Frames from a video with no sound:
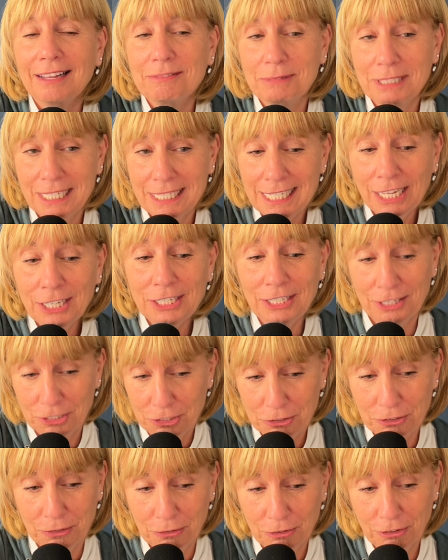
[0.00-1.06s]
To tell you the
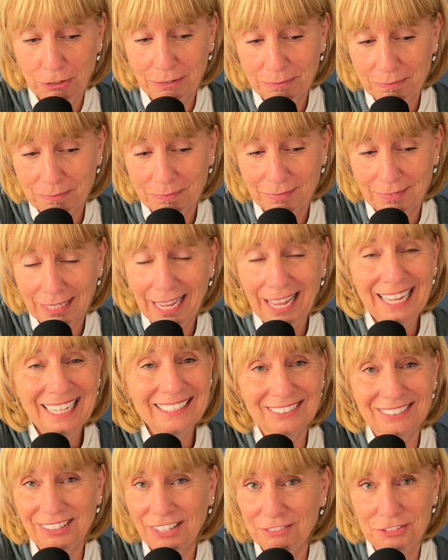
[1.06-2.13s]
truth, I
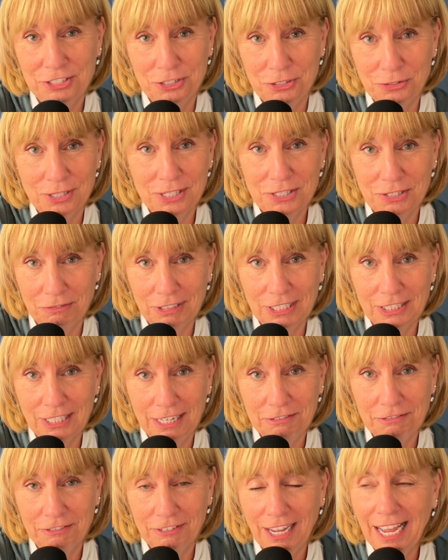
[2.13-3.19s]
love to do this in real life.